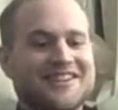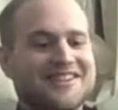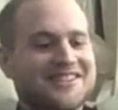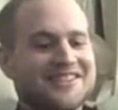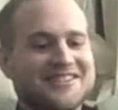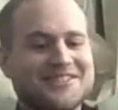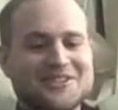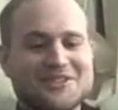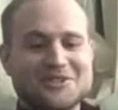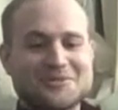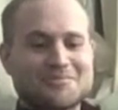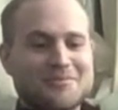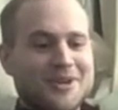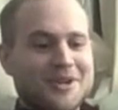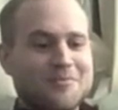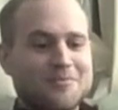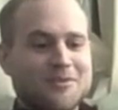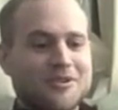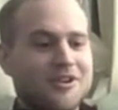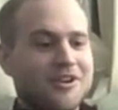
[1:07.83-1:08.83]
a
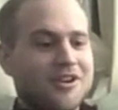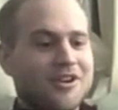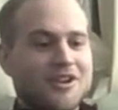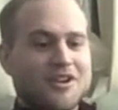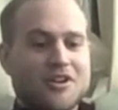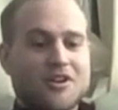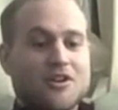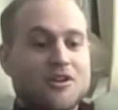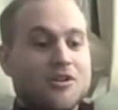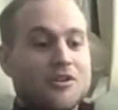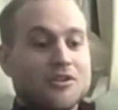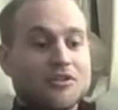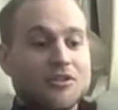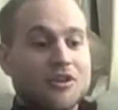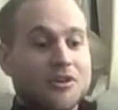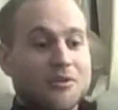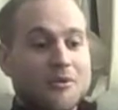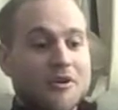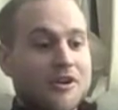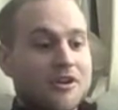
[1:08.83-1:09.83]
newspaper or
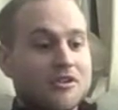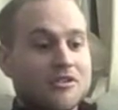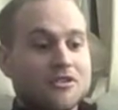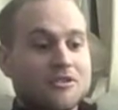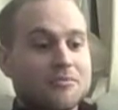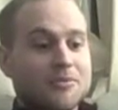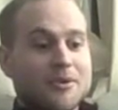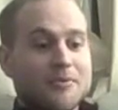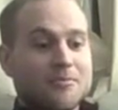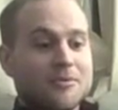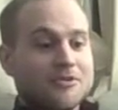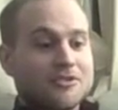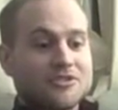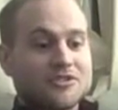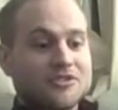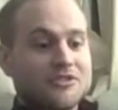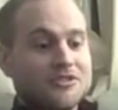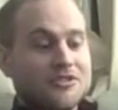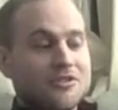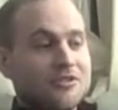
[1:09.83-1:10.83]
not wearing a newspaper,
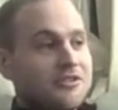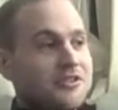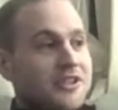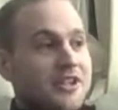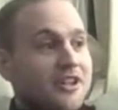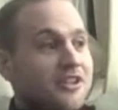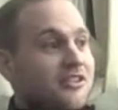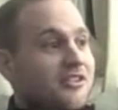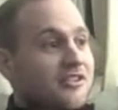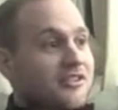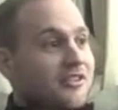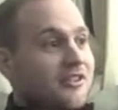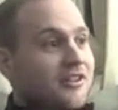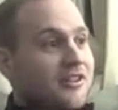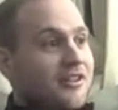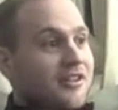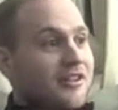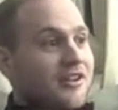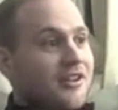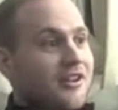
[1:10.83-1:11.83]
just nudeness.
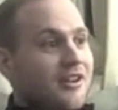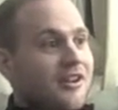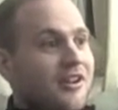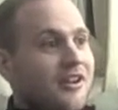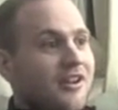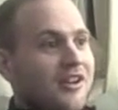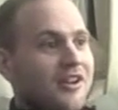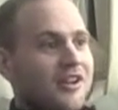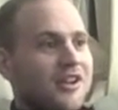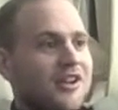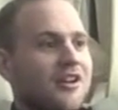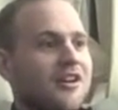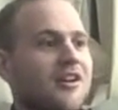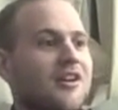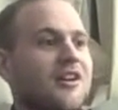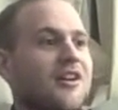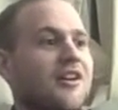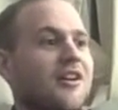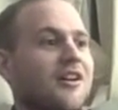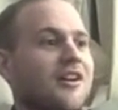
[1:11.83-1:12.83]

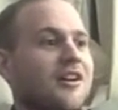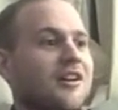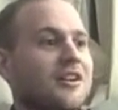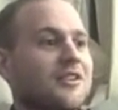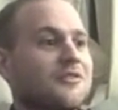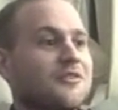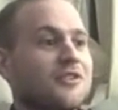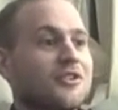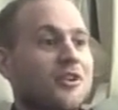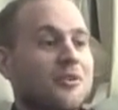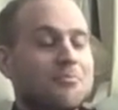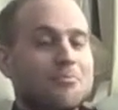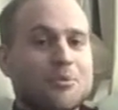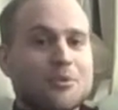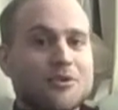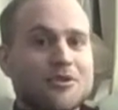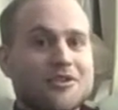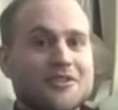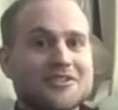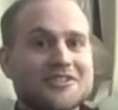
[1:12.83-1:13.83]
Uh, if you got
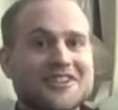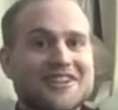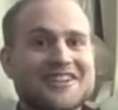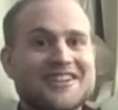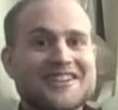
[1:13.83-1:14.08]
bored.